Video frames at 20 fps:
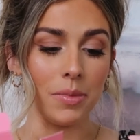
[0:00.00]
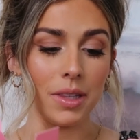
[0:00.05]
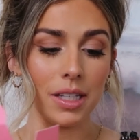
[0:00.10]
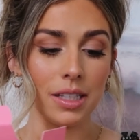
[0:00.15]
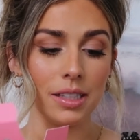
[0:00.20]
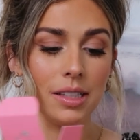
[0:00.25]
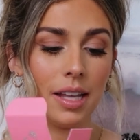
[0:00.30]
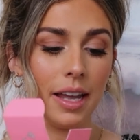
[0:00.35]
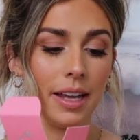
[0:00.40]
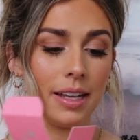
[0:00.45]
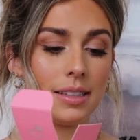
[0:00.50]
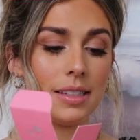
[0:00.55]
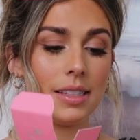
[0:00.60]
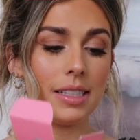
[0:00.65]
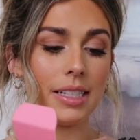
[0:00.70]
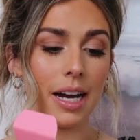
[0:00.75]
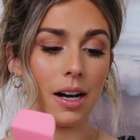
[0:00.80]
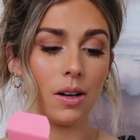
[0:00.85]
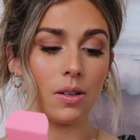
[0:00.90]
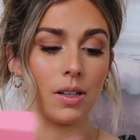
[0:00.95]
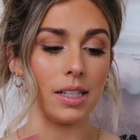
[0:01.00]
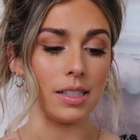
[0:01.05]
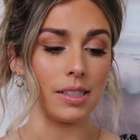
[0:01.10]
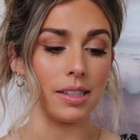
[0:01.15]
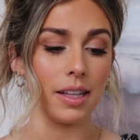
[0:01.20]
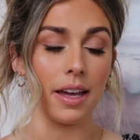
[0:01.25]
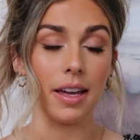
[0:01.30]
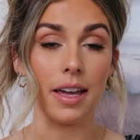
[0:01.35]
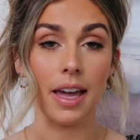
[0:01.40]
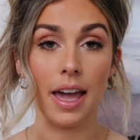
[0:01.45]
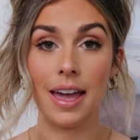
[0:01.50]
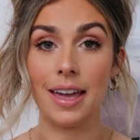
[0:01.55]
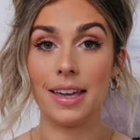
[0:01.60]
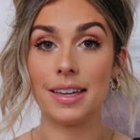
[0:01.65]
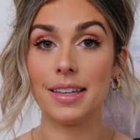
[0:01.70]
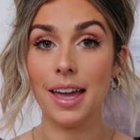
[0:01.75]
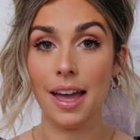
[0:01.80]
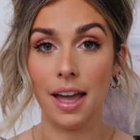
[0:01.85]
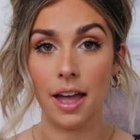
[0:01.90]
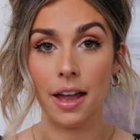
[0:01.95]
This hands down is like a
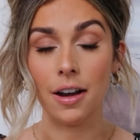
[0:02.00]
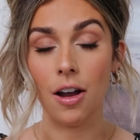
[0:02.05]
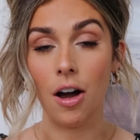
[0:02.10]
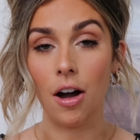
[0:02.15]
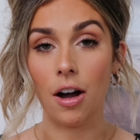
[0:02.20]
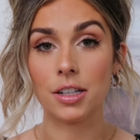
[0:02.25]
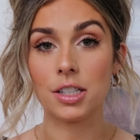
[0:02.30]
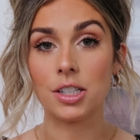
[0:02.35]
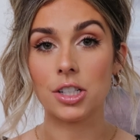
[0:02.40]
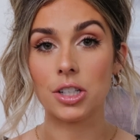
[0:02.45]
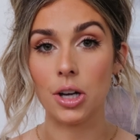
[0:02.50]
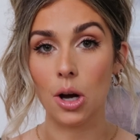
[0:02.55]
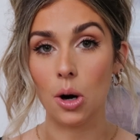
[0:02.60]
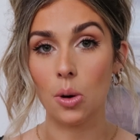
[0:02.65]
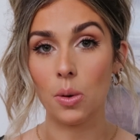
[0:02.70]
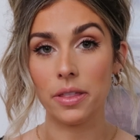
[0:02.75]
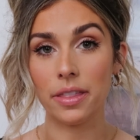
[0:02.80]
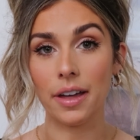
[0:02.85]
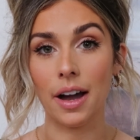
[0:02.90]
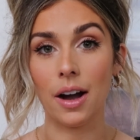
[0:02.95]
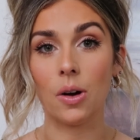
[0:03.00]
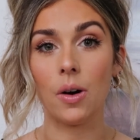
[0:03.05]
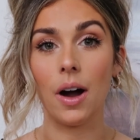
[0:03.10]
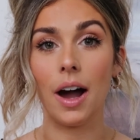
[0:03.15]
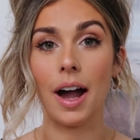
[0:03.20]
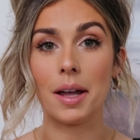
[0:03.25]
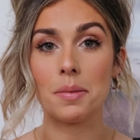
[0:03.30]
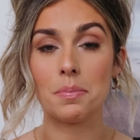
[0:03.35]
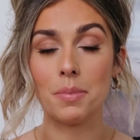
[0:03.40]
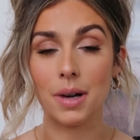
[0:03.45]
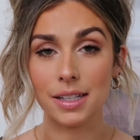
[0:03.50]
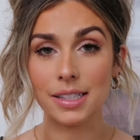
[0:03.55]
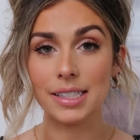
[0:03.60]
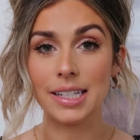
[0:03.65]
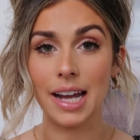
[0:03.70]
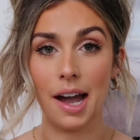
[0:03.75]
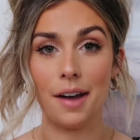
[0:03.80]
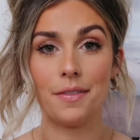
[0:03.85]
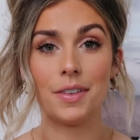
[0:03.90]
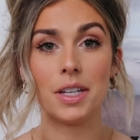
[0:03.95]
cannot go without, I must
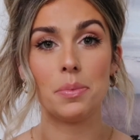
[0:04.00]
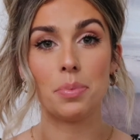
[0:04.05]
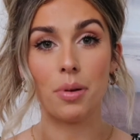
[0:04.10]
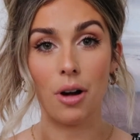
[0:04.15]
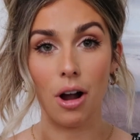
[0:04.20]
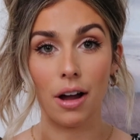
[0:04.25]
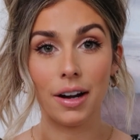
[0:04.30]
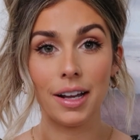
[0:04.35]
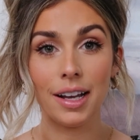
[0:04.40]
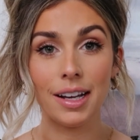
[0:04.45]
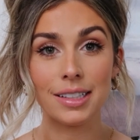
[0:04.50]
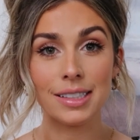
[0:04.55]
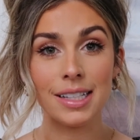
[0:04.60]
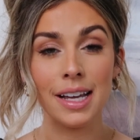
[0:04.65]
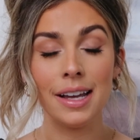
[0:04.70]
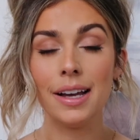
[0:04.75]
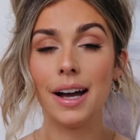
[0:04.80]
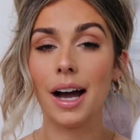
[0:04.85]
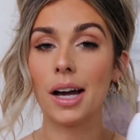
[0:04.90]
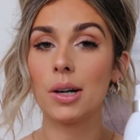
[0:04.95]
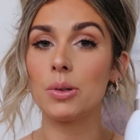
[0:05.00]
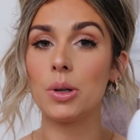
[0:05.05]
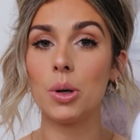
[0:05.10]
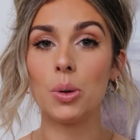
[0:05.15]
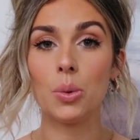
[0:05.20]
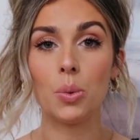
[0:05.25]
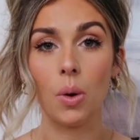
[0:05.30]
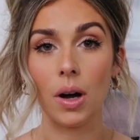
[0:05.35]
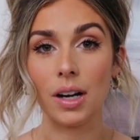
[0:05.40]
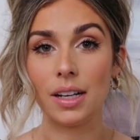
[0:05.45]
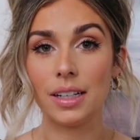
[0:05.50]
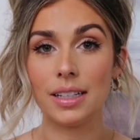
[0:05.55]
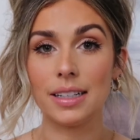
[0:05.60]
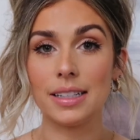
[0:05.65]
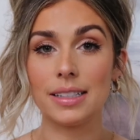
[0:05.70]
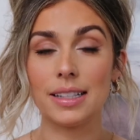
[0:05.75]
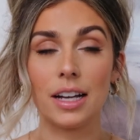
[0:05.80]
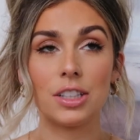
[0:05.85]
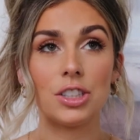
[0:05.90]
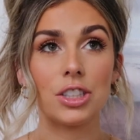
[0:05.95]
have it product. I don't know what it
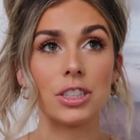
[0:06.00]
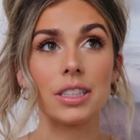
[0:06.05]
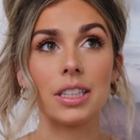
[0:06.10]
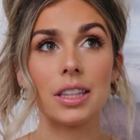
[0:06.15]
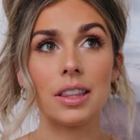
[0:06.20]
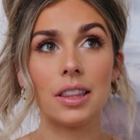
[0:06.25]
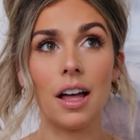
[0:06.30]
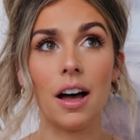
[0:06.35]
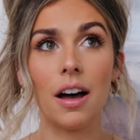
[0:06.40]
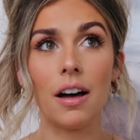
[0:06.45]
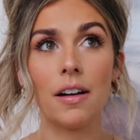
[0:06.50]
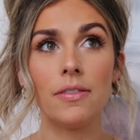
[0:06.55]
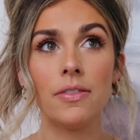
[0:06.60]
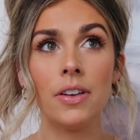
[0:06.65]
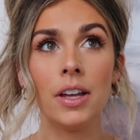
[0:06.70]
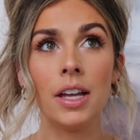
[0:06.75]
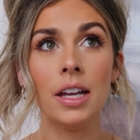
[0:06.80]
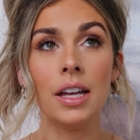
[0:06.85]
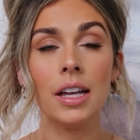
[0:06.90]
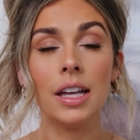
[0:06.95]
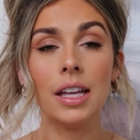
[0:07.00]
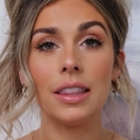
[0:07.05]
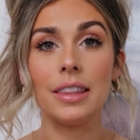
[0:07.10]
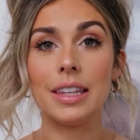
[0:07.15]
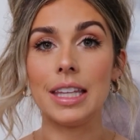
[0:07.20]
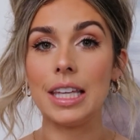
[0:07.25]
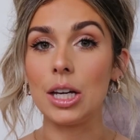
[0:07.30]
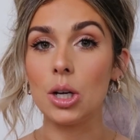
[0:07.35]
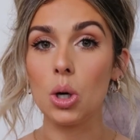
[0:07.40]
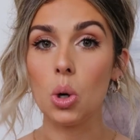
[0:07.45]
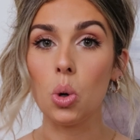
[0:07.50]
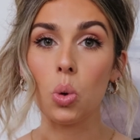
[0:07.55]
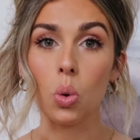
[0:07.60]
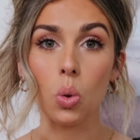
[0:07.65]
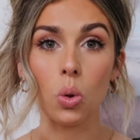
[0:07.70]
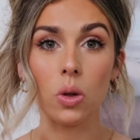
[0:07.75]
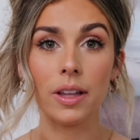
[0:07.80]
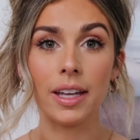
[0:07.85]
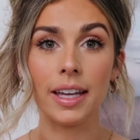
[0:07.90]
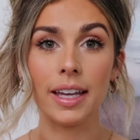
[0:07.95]
is. I just love the
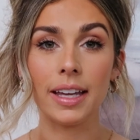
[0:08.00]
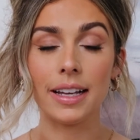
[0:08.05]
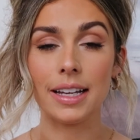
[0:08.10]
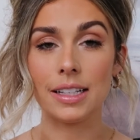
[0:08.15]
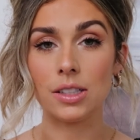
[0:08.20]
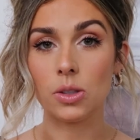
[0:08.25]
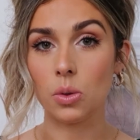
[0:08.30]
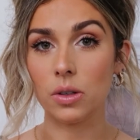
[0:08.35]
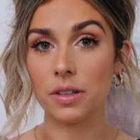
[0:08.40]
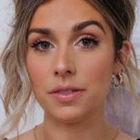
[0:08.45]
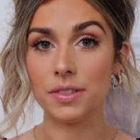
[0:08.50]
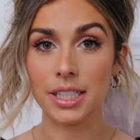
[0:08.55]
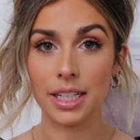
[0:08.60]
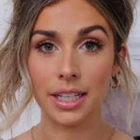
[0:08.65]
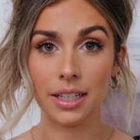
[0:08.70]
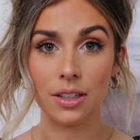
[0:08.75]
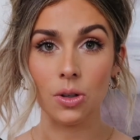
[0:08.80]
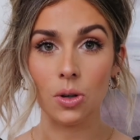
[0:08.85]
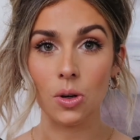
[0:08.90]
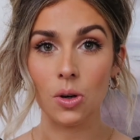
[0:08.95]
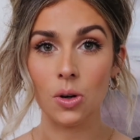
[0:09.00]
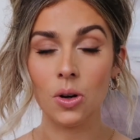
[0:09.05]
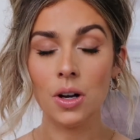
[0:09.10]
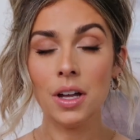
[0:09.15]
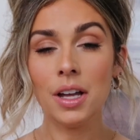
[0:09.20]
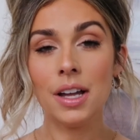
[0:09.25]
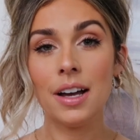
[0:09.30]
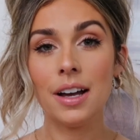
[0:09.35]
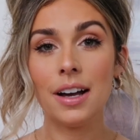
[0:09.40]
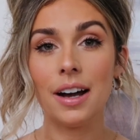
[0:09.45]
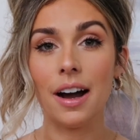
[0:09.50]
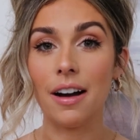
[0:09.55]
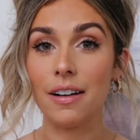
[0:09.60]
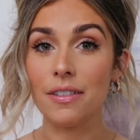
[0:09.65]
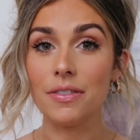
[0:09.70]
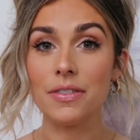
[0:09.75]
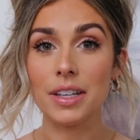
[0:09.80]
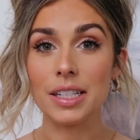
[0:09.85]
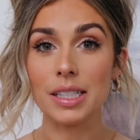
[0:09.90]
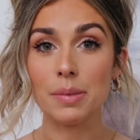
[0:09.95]
cooling and sort of tingle
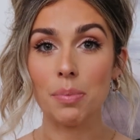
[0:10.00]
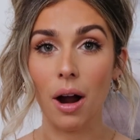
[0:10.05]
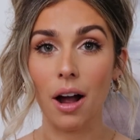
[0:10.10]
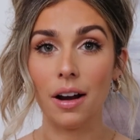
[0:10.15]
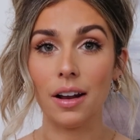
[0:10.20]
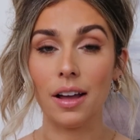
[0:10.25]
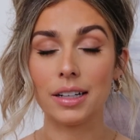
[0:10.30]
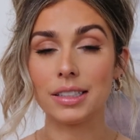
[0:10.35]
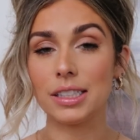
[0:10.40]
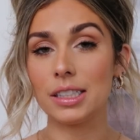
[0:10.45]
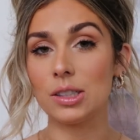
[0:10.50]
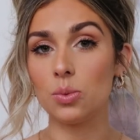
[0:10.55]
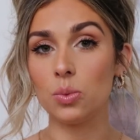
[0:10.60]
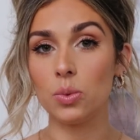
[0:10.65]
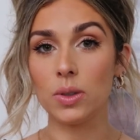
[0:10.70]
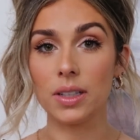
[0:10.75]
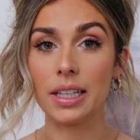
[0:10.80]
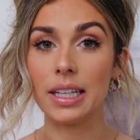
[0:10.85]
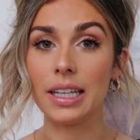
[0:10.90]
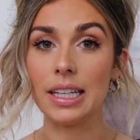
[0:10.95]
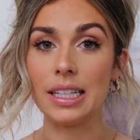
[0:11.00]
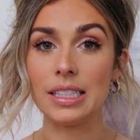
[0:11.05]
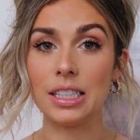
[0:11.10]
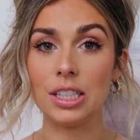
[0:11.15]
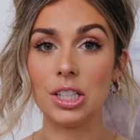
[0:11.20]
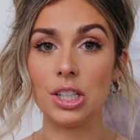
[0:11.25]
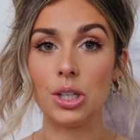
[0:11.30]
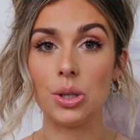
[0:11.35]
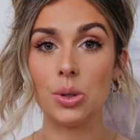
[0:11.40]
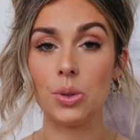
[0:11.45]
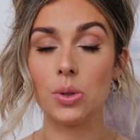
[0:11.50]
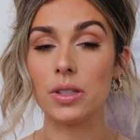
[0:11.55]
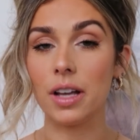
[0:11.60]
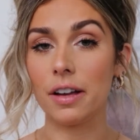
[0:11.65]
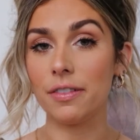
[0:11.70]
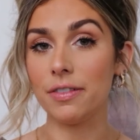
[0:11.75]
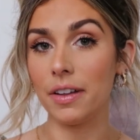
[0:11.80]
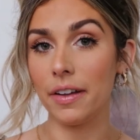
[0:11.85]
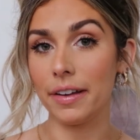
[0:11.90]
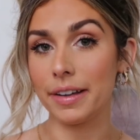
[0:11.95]
of this product. It's really easy to use.
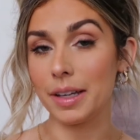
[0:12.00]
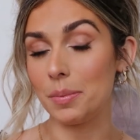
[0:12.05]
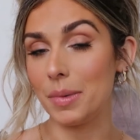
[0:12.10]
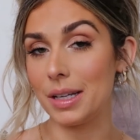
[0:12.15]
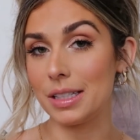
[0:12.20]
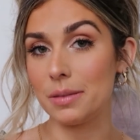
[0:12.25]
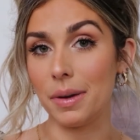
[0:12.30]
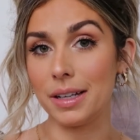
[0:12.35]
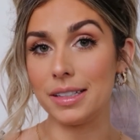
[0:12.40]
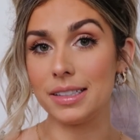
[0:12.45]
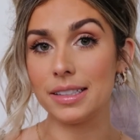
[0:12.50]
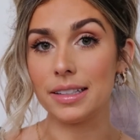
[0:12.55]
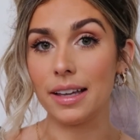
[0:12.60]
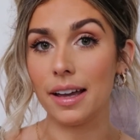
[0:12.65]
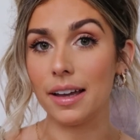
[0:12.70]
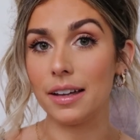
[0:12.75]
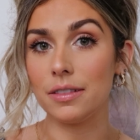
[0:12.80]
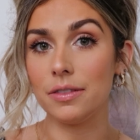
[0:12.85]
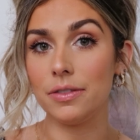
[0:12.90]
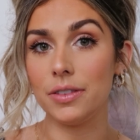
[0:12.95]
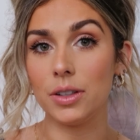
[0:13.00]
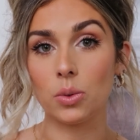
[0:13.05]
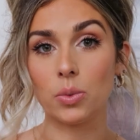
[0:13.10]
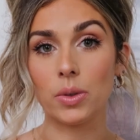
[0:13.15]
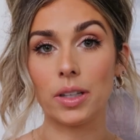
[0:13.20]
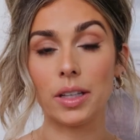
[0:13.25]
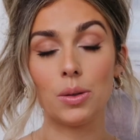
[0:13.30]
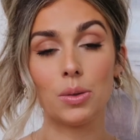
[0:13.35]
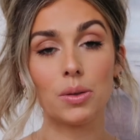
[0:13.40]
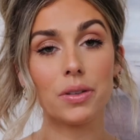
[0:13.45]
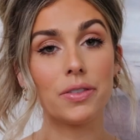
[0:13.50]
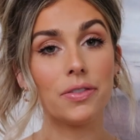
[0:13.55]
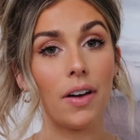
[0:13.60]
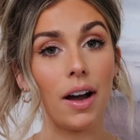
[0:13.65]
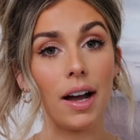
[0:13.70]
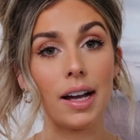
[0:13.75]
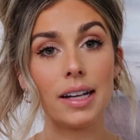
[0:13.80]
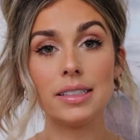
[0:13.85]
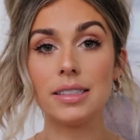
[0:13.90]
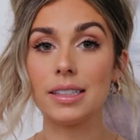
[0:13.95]
I feel like it makes my skin feel really
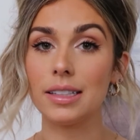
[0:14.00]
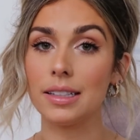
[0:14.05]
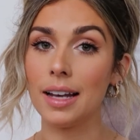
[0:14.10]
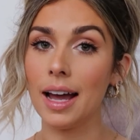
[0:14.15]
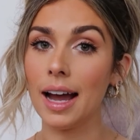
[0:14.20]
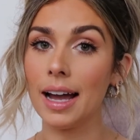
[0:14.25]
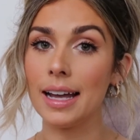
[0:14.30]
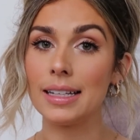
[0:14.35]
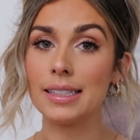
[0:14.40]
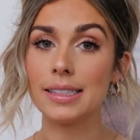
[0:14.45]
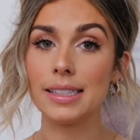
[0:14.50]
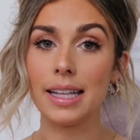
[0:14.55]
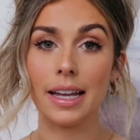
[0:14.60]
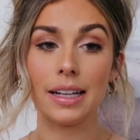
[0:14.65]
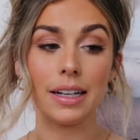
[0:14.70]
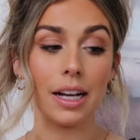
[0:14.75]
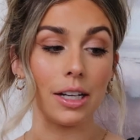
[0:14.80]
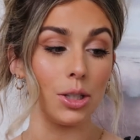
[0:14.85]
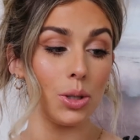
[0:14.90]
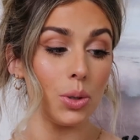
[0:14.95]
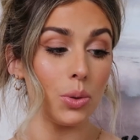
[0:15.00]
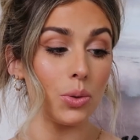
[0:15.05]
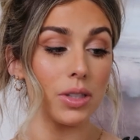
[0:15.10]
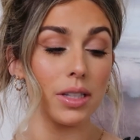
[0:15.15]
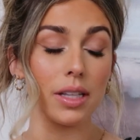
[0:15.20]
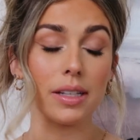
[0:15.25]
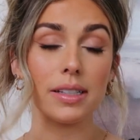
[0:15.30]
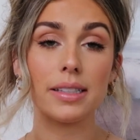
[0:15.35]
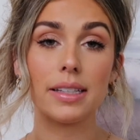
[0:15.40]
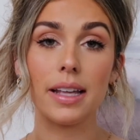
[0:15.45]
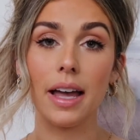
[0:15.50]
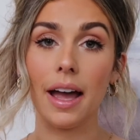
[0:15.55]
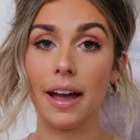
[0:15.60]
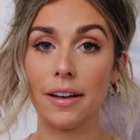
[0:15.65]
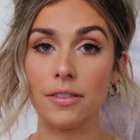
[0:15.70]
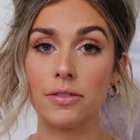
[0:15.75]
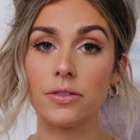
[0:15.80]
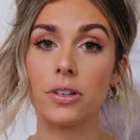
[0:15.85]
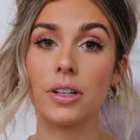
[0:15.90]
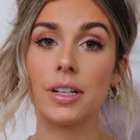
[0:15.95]
refined and nice, and I use this
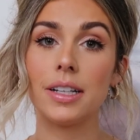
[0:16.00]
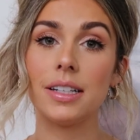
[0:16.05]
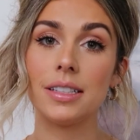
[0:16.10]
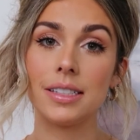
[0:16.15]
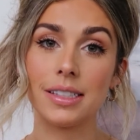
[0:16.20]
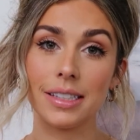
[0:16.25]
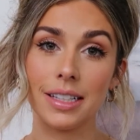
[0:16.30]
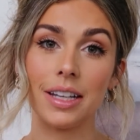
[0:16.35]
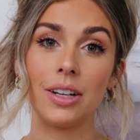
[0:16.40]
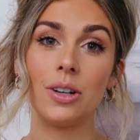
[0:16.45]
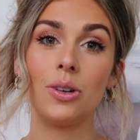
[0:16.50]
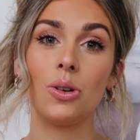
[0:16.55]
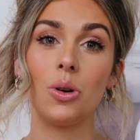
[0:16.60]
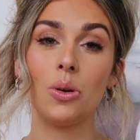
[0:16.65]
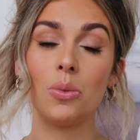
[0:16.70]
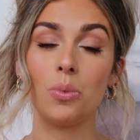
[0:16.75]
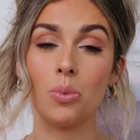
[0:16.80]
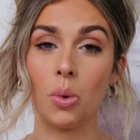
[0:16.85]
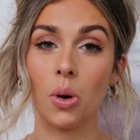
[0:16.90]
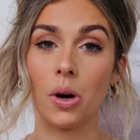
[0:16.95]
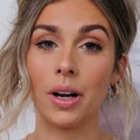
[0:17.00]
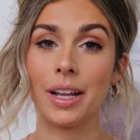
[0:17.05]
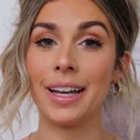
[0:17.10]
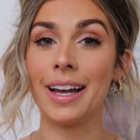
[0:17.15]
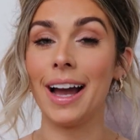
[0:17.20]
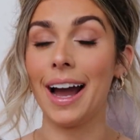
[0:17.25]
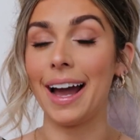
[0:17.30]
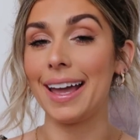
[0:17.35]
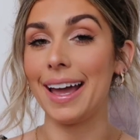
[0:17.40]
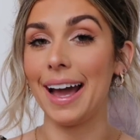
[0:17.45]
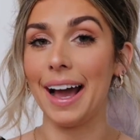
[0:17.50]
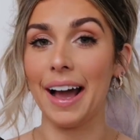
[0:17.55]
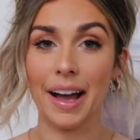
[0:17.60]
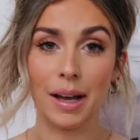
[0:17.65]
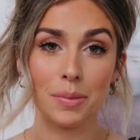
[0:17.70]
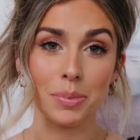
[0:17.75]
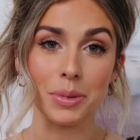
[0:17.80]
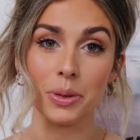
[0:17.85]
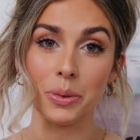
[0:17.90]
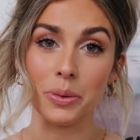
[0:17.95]
every single morning. I
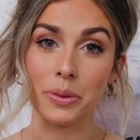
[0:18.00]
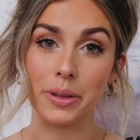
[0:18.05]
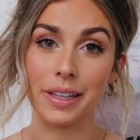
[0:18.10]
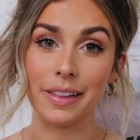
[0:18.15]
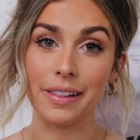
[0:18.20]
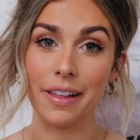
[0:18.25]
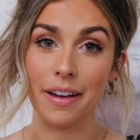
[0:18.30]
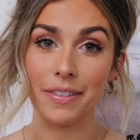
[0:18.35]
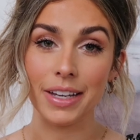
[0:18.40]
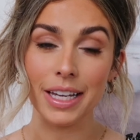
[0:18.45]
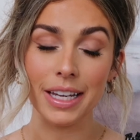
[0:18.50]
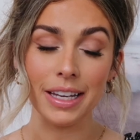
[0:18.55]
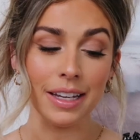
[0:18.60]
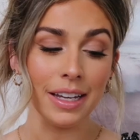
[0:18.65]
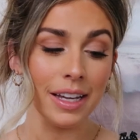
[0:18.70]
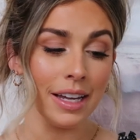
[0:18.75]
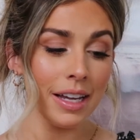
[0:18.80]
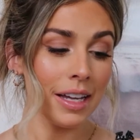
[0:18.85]
absolutely love it.